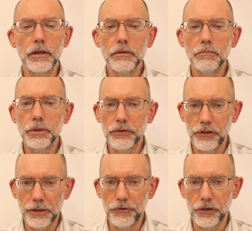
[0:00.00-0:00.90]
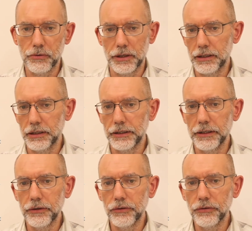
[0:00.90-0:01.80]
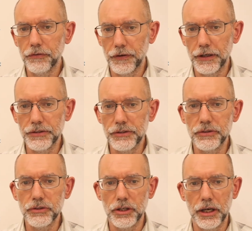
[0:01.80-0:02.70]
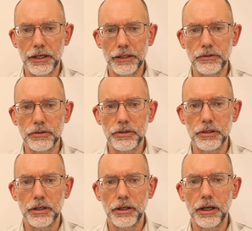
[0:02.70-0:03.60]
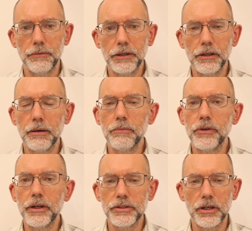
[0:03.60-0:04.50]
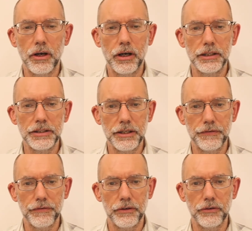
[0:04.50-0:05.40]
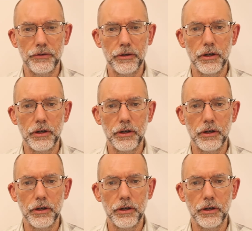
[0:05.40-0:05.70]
But subsequently his face is changed and becomes entirely different,